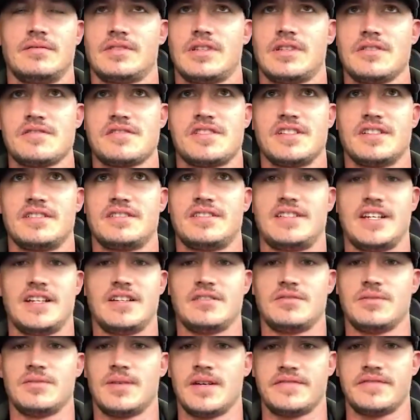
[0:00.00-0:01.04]
close to
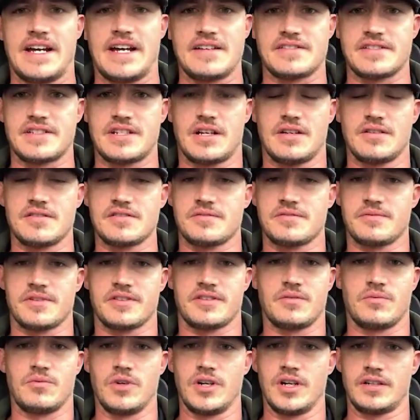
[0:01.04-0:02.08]
ten, twelve thousand dollars worth
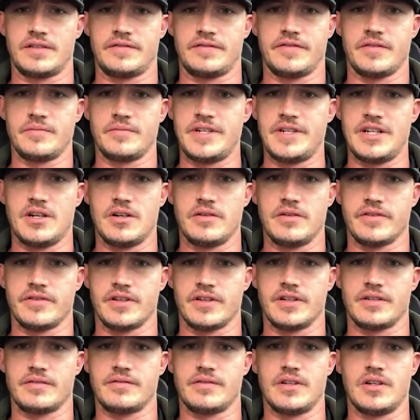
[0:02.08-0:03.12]
of work for me
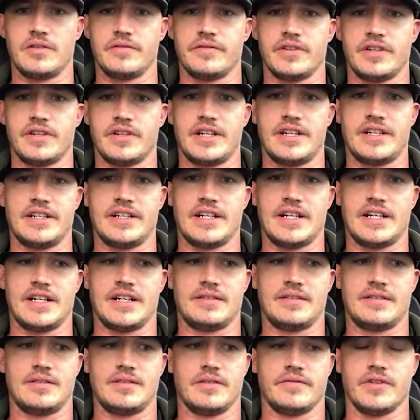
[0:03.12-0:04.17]
over over a
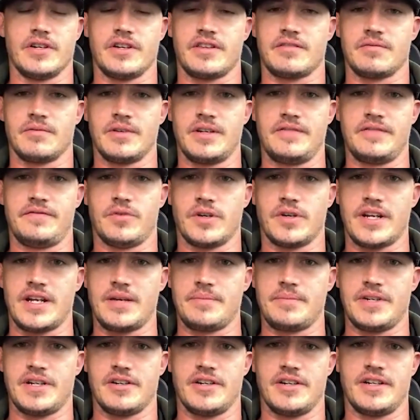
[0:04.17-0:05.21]
uh, over a three four day
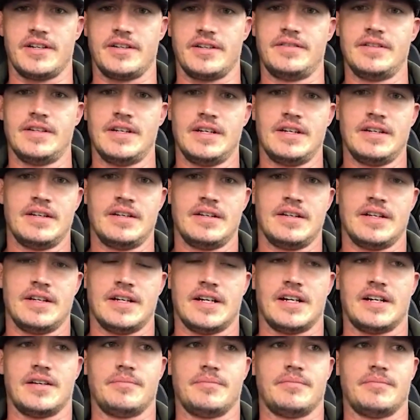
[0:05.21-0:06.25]
period
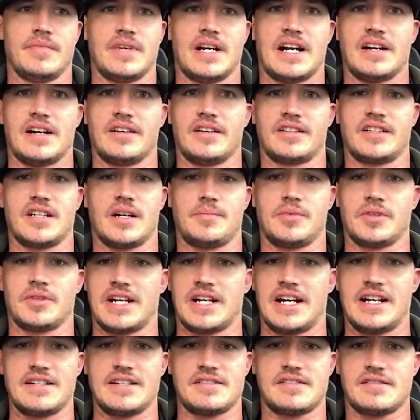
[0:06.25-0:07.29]
um, hired a couple
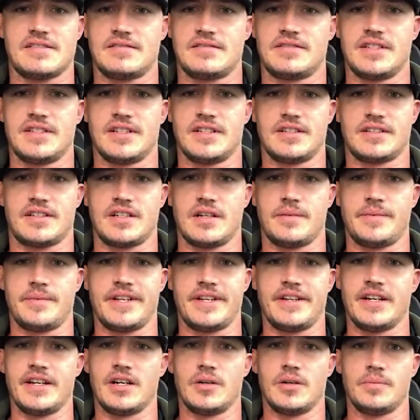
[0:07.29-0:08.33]
guys to come in
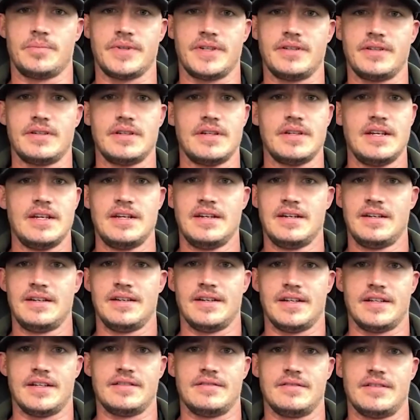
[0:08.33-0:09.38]
and help and
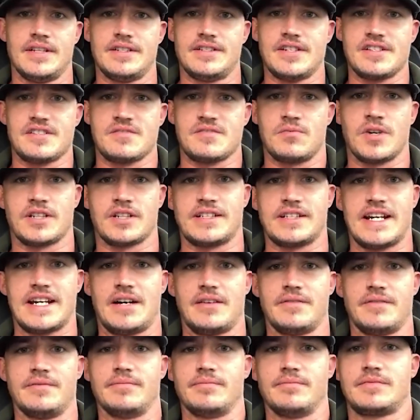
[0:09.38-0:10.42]
and it, it just worked
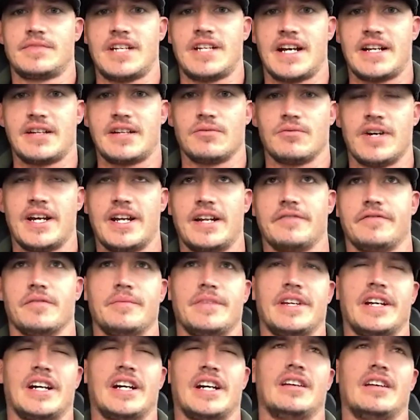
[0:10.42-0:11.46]
out and kind of ran it
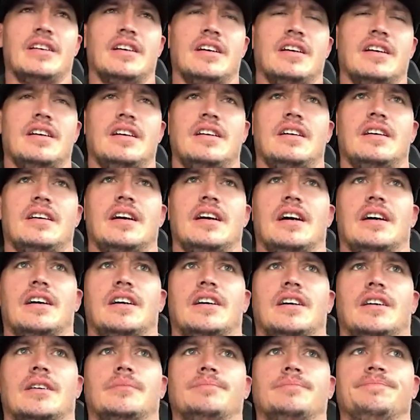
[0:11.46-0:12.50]
from there
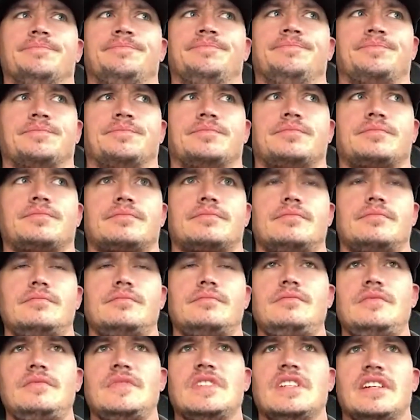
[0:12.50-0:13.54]
um,
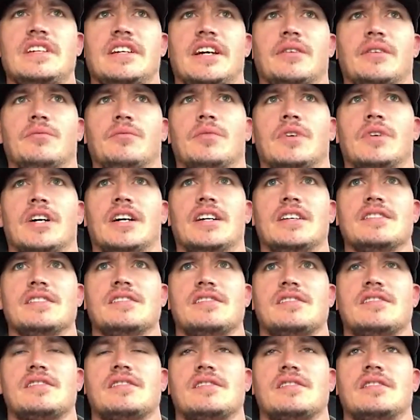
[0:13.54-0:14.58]
it
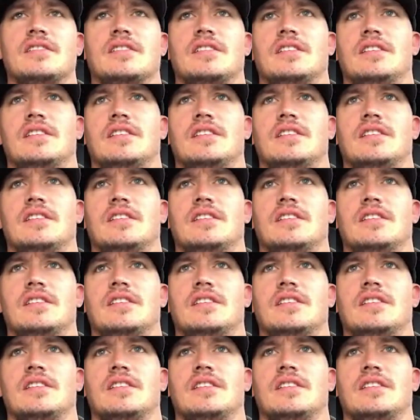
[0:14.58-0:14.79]
was